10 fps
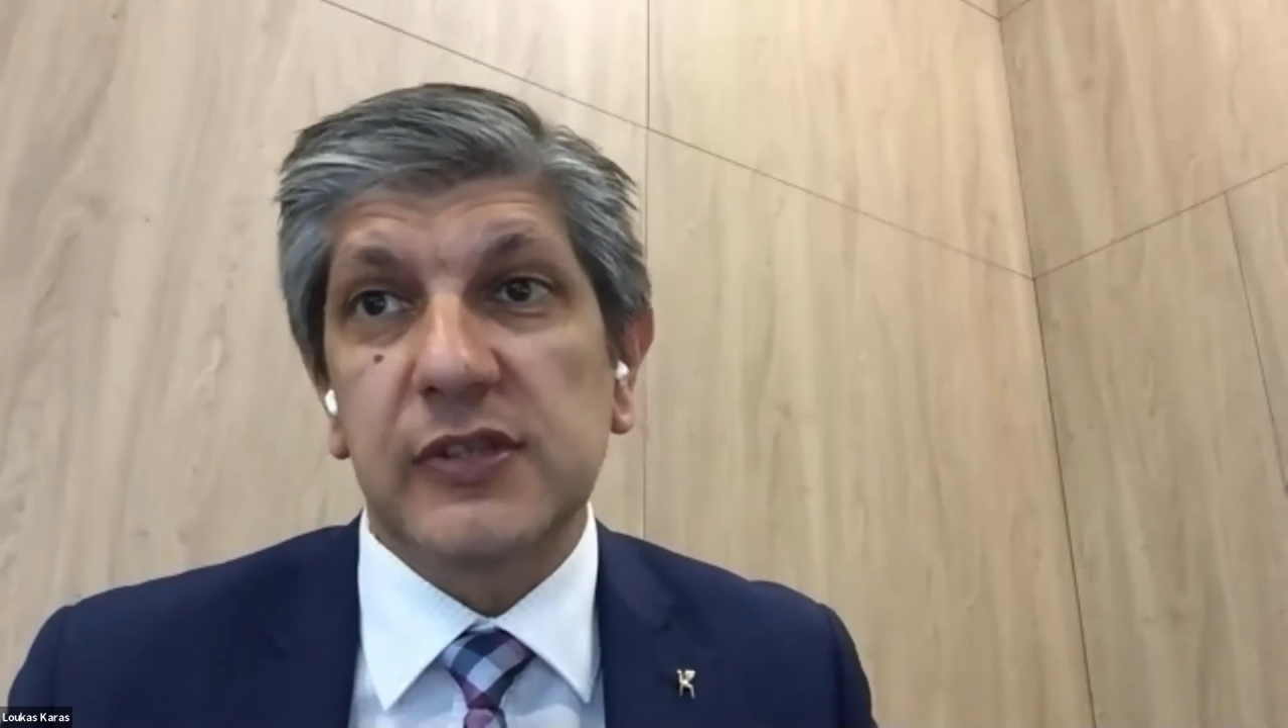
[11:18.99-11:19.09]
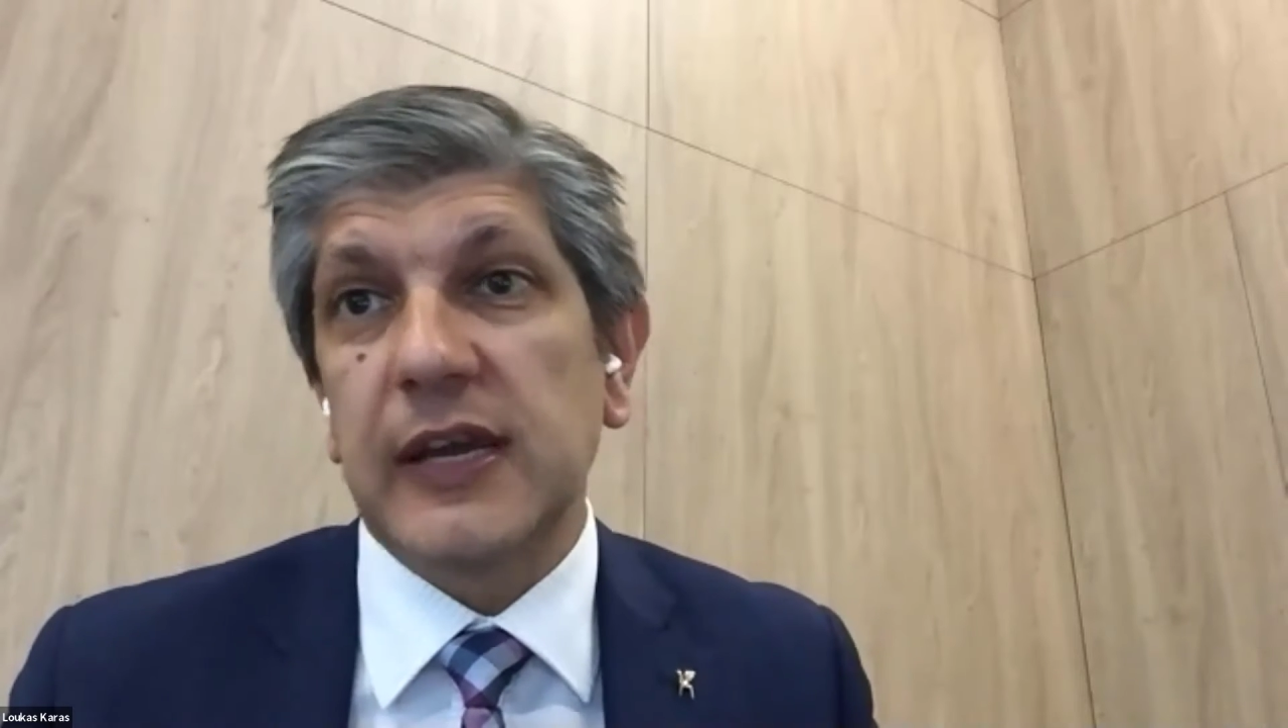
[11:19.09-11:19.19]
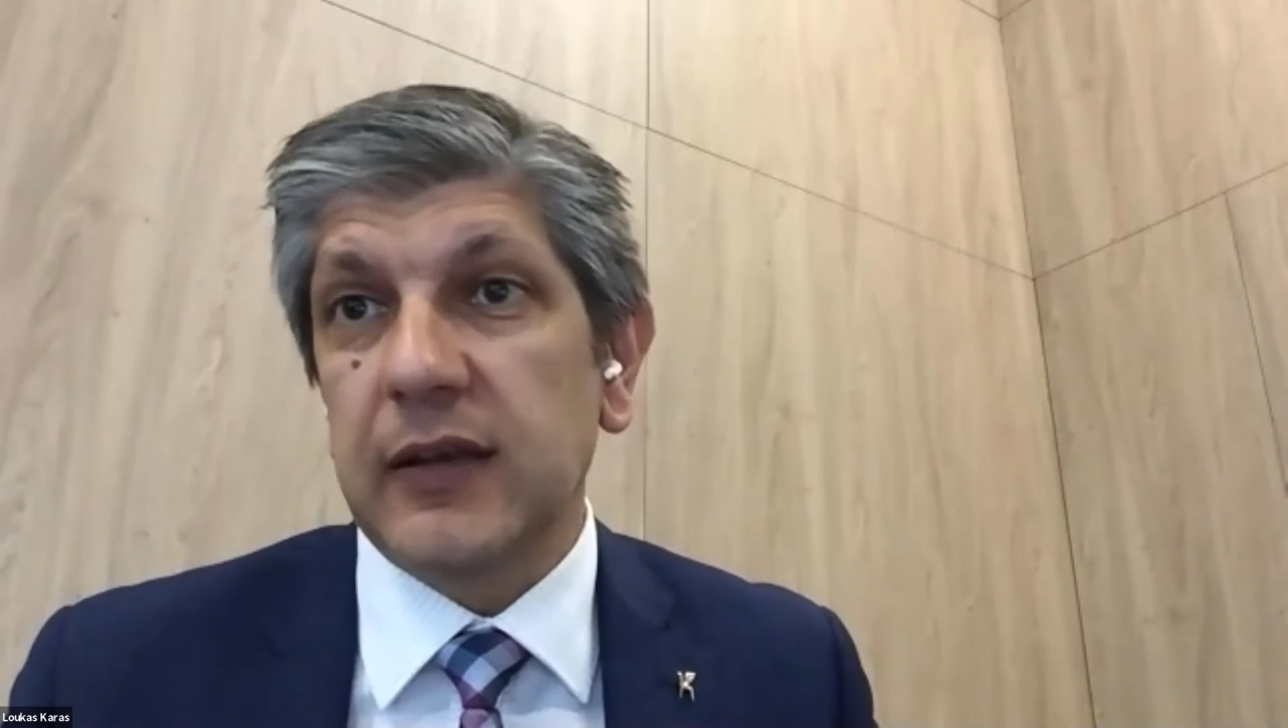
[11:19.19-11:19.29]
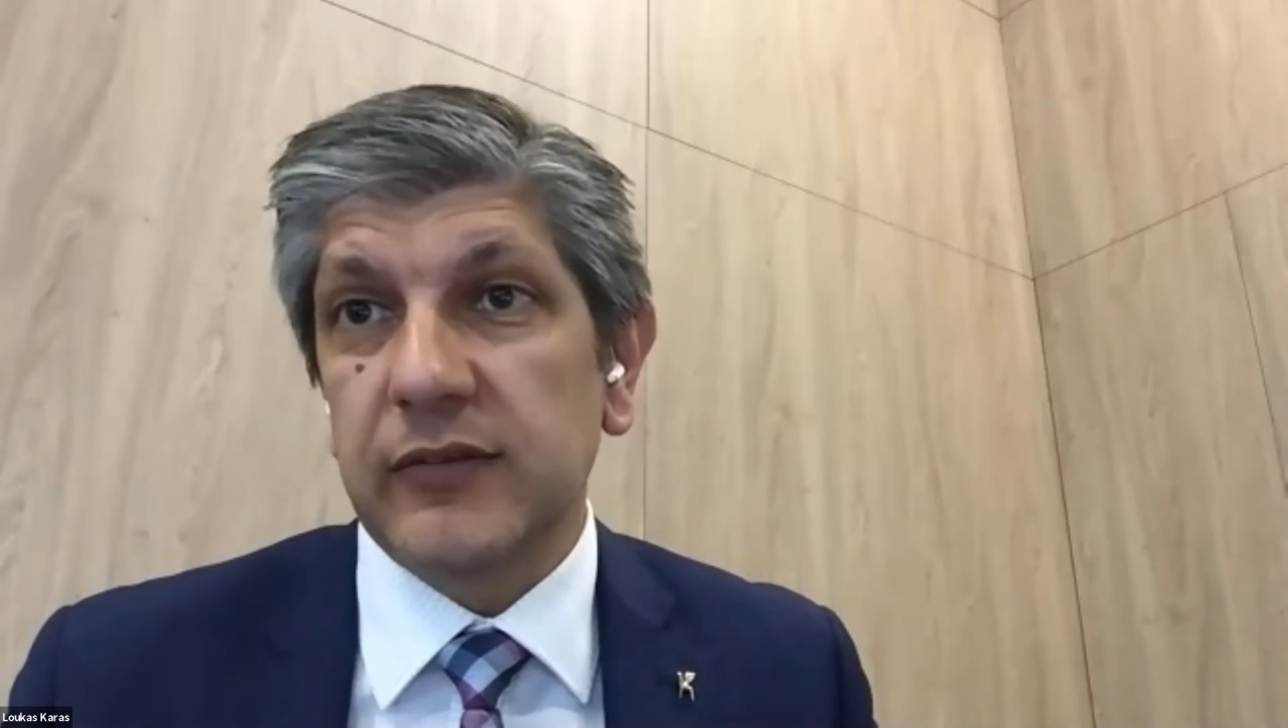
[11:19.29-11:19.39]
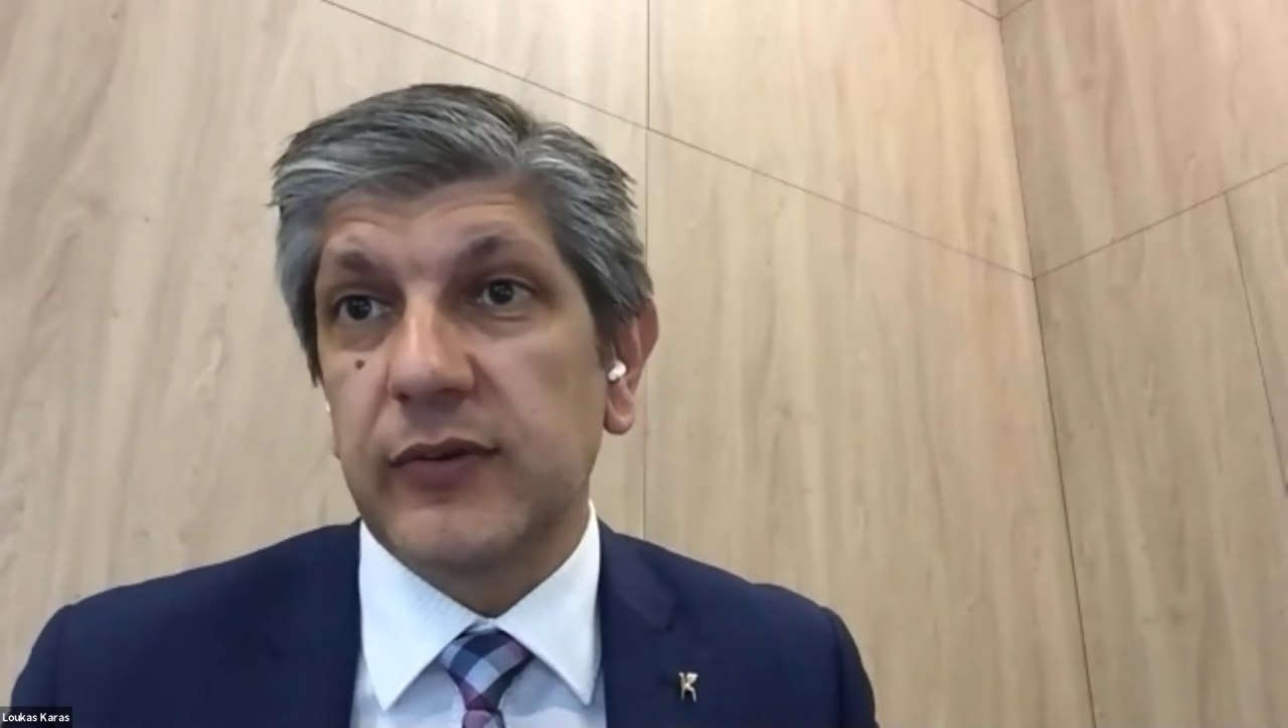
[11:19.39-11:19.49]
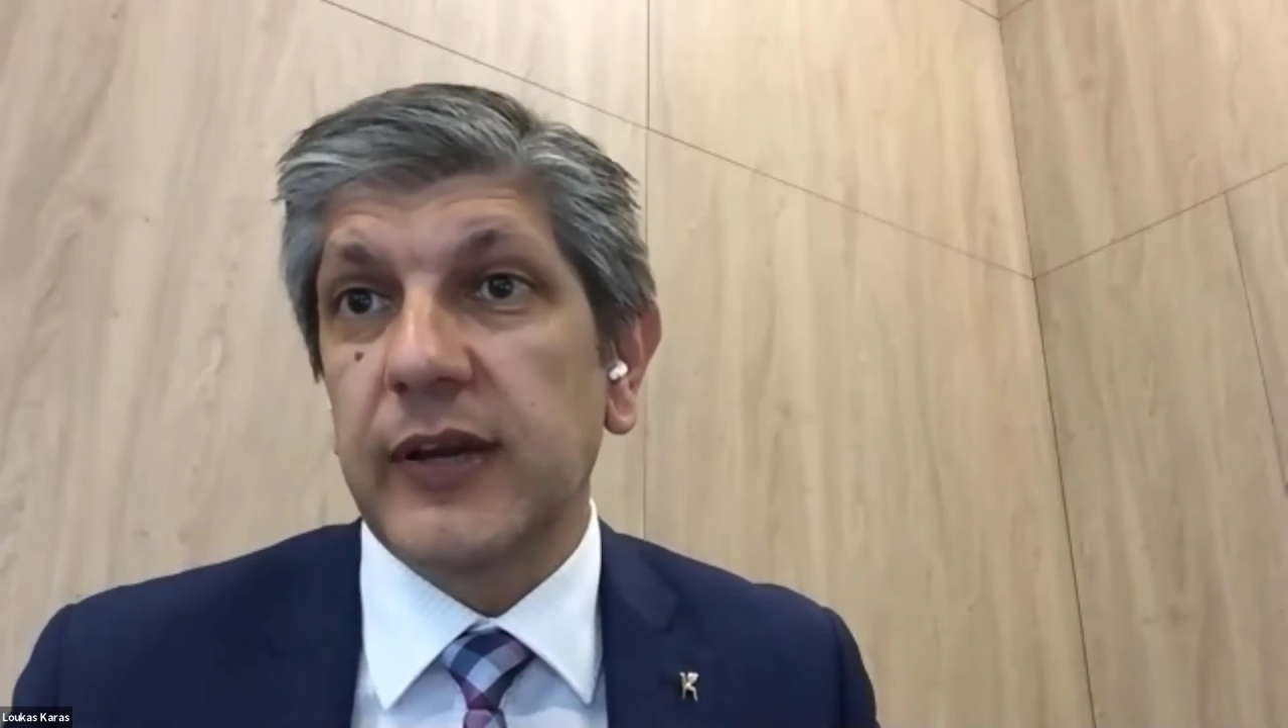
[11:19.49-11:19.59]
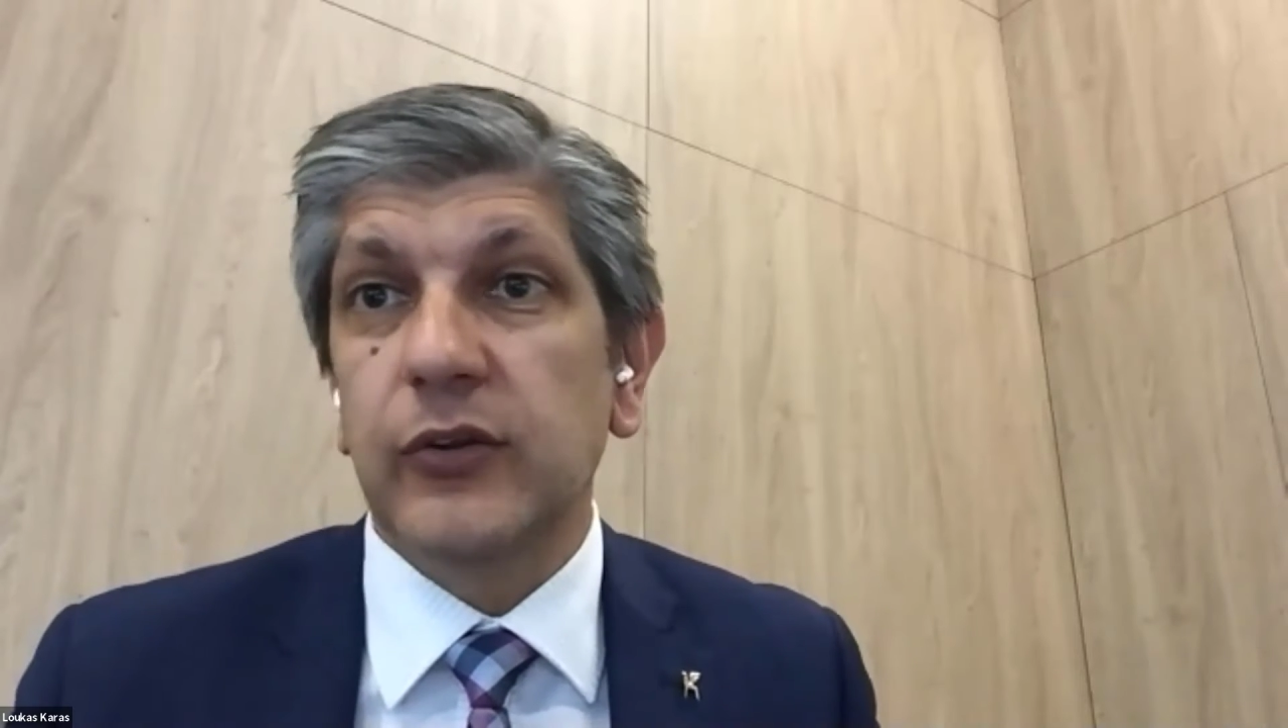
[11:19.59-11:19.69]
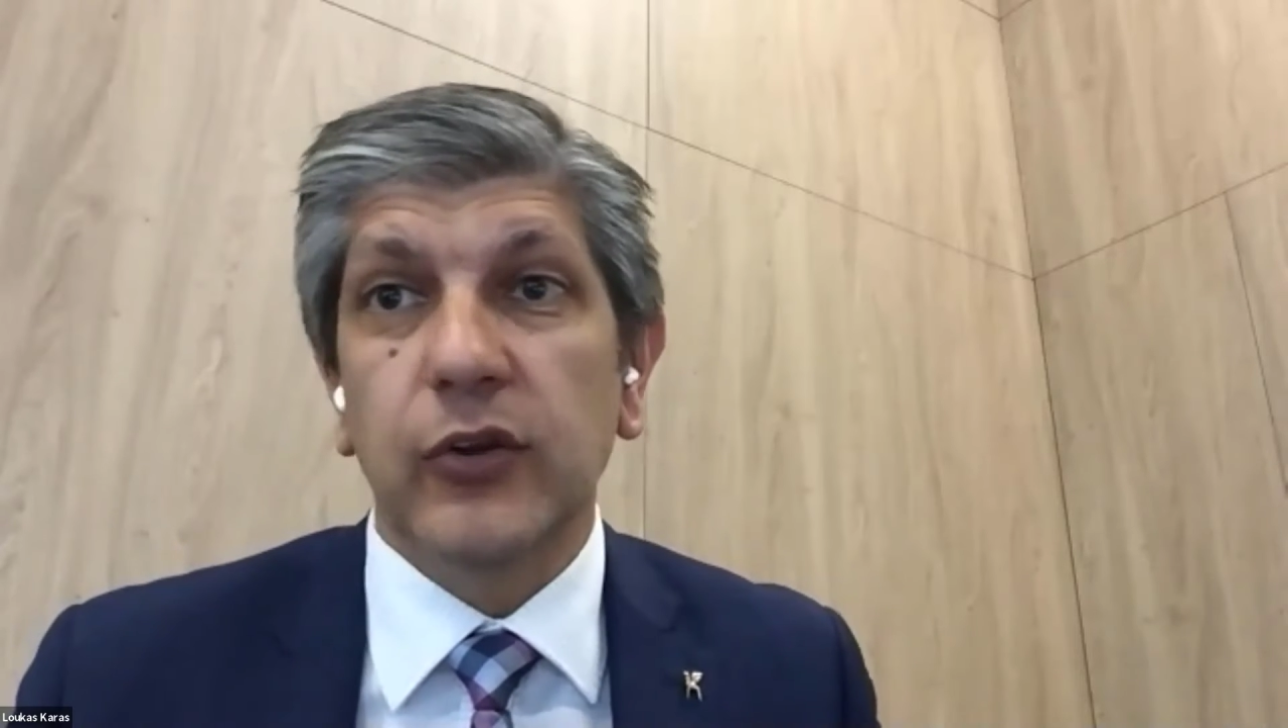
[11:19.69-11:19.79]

sales, right?